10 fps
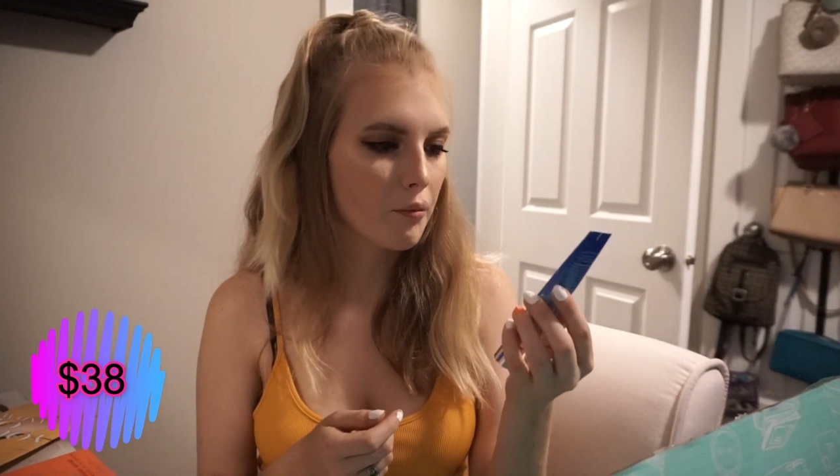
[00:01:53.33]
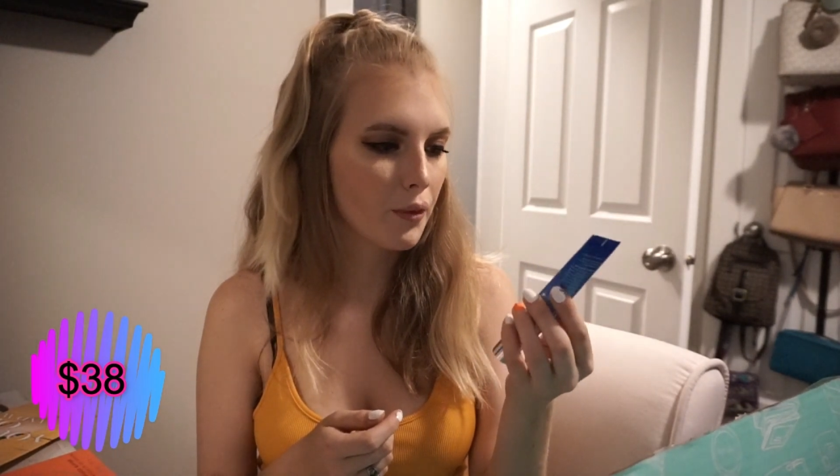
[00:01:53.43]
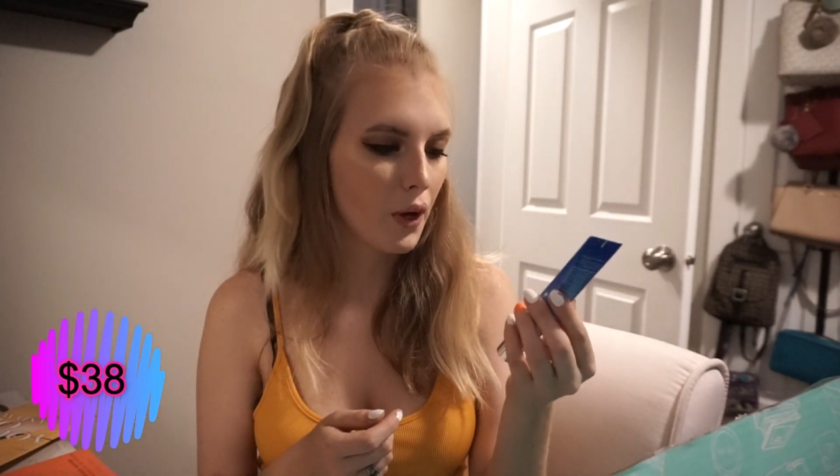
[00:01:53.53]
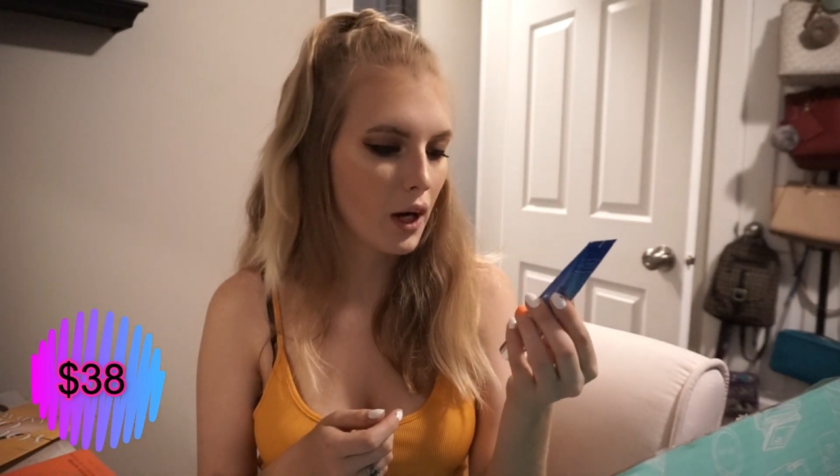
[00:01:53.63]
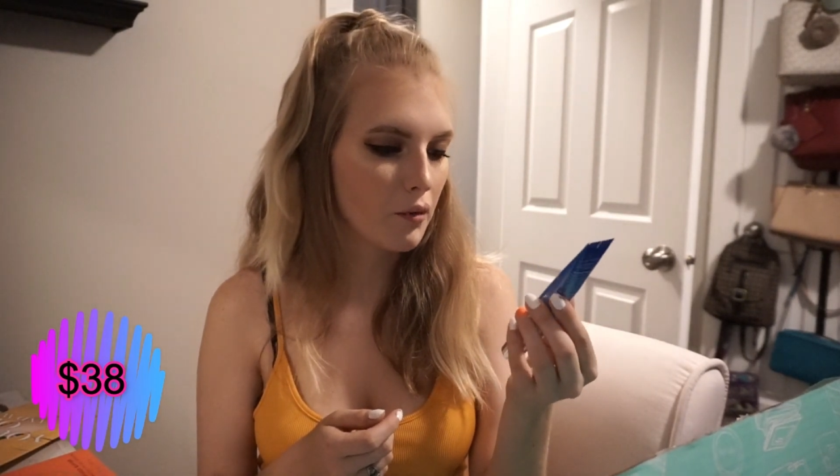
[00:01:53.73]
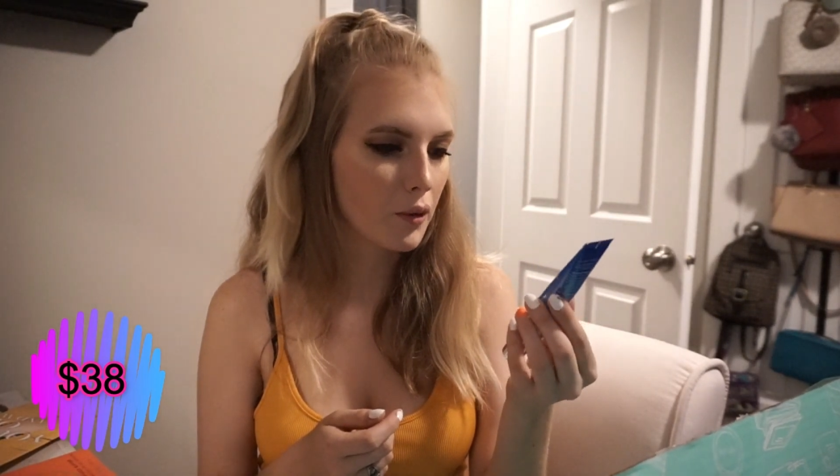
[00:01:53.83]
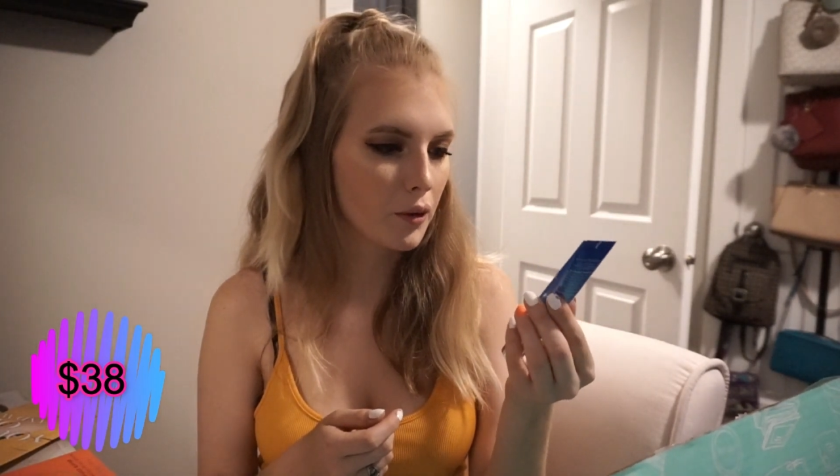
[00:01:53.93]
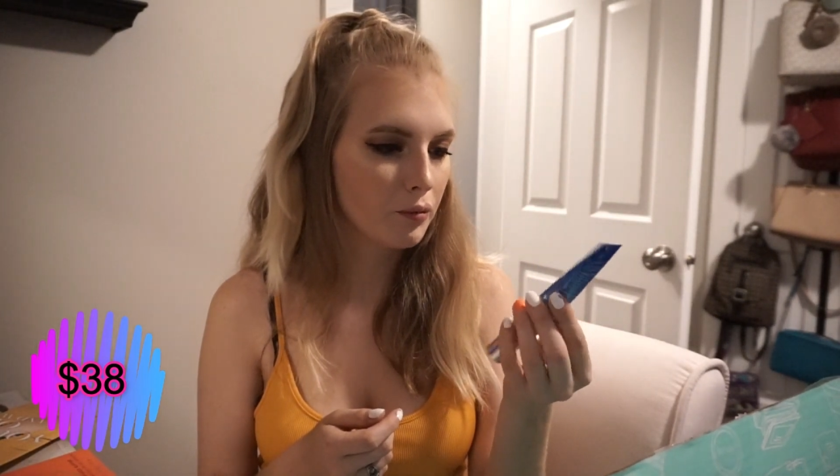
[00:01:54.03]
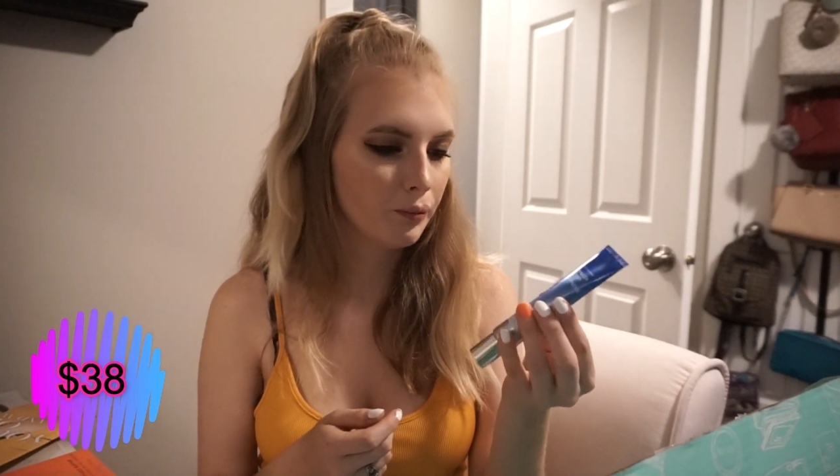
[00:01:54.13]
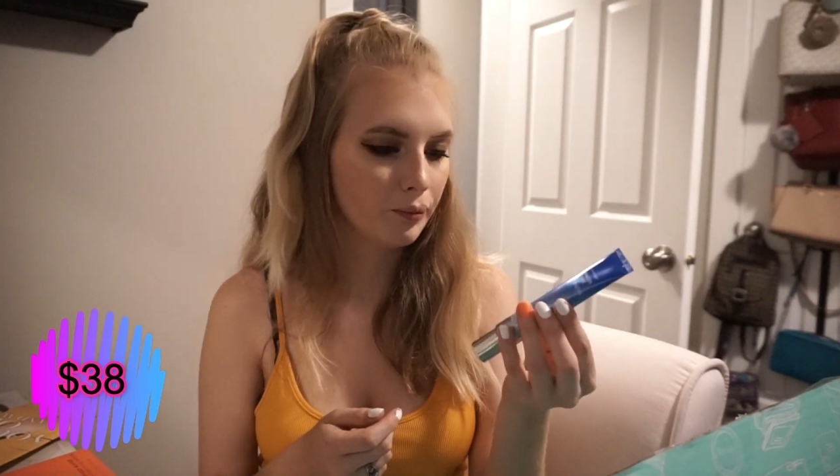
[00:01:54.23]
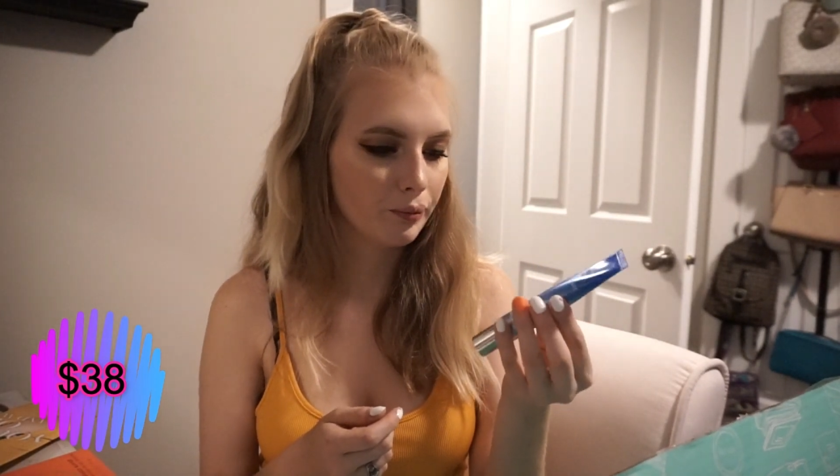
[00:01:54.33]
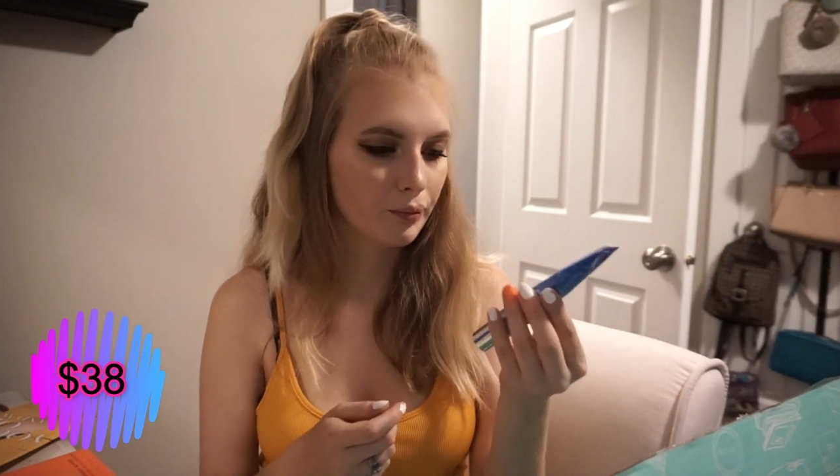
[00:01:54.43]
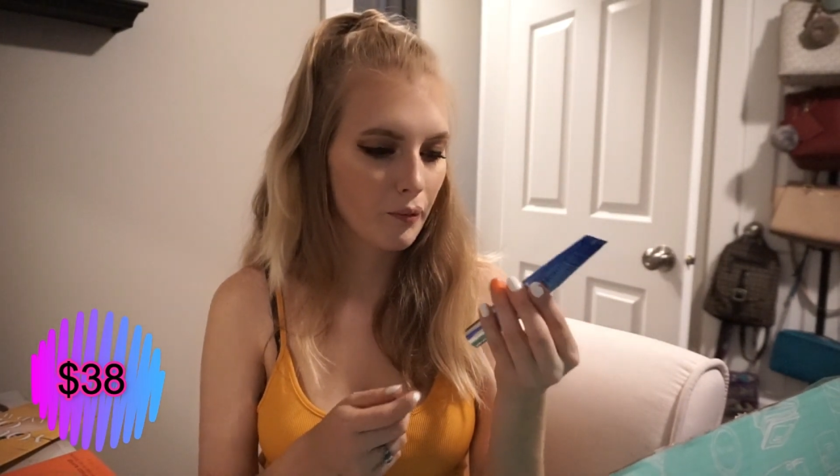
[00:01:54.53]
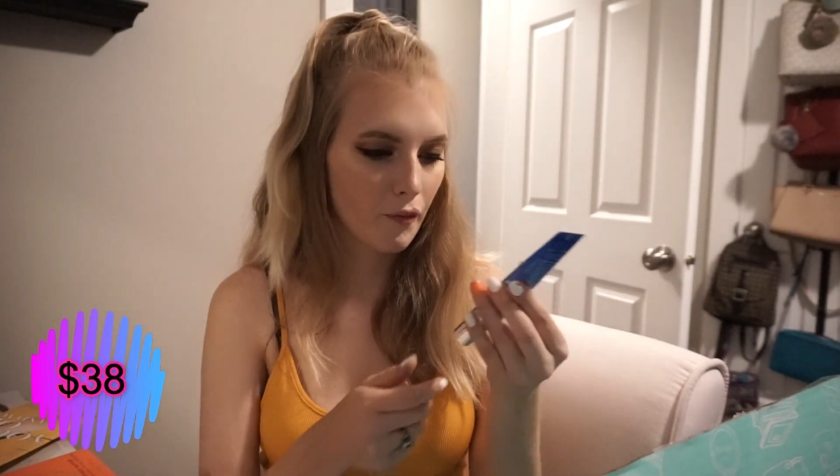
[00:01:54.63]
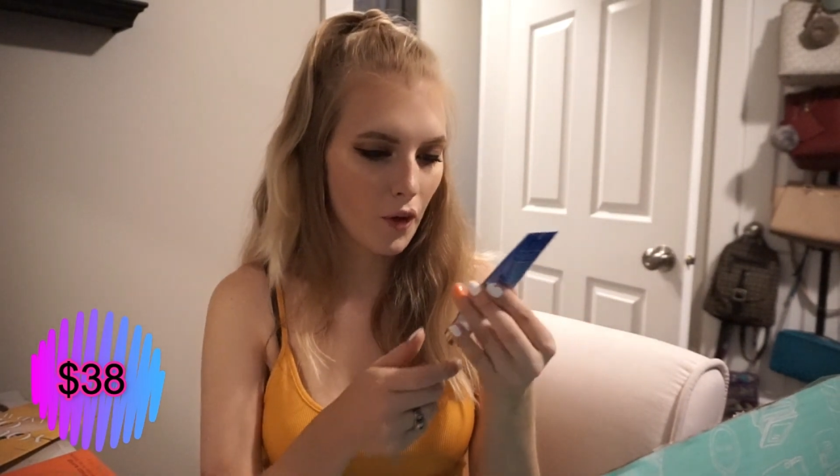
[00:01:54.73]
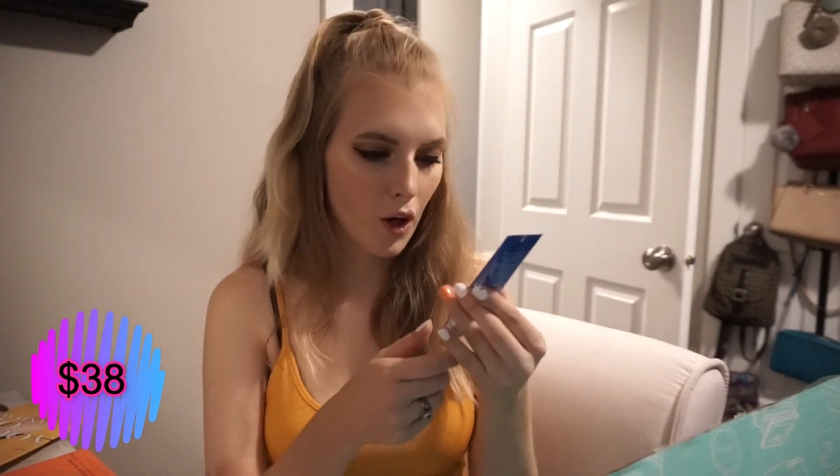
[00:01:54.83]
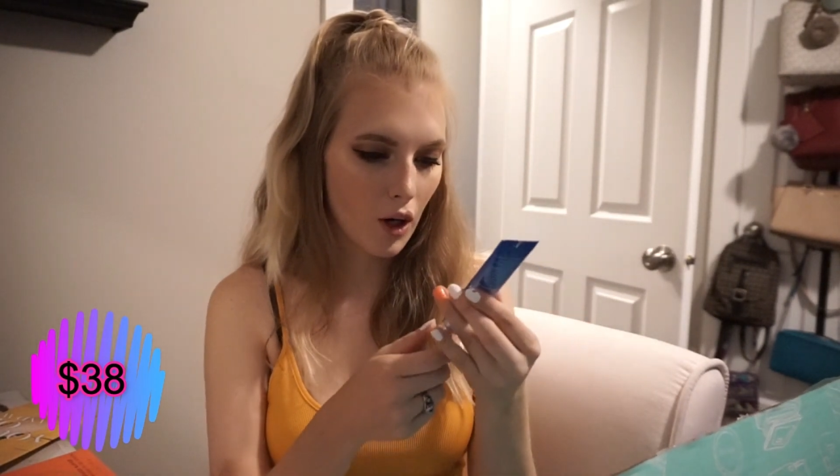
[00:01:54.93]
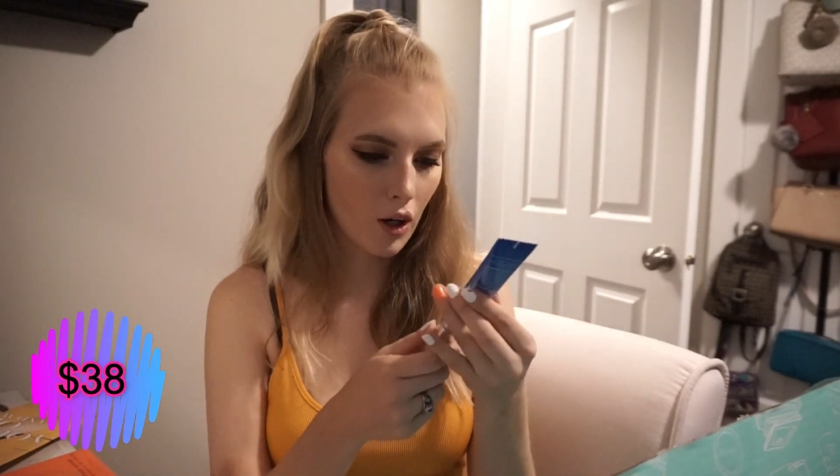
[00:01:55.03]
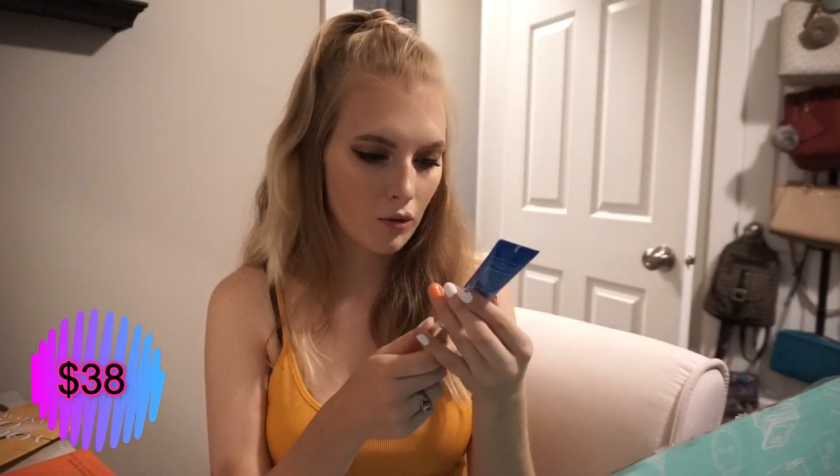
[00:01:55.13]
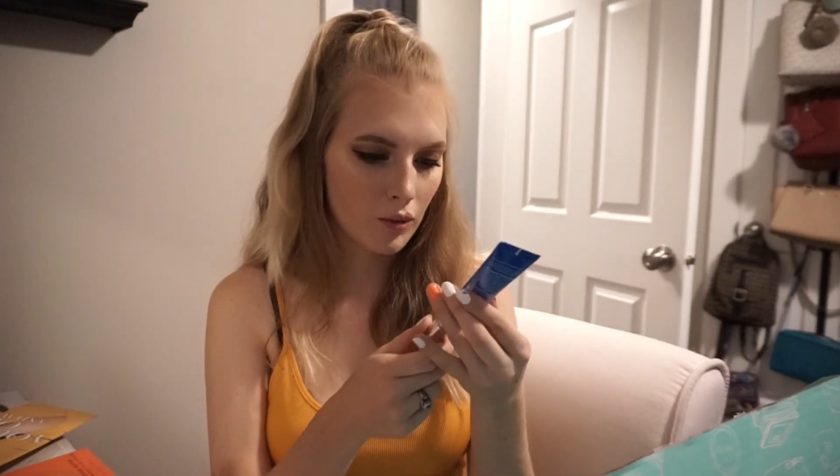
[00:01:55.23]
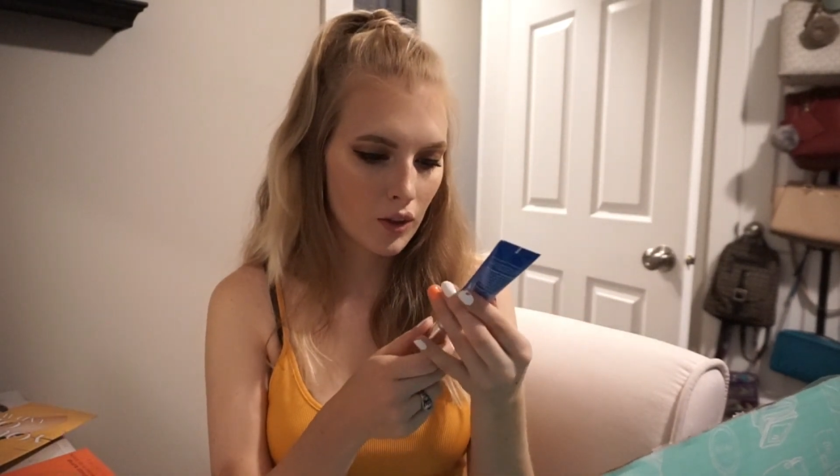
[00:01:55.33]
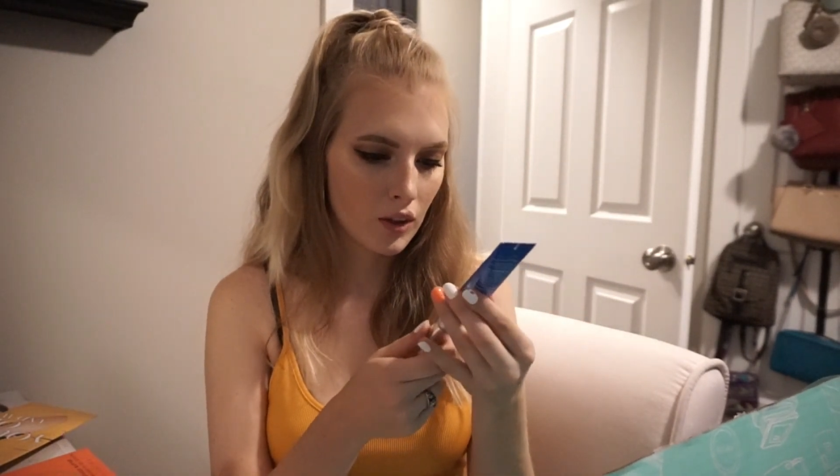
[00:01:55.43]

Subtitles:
Primer from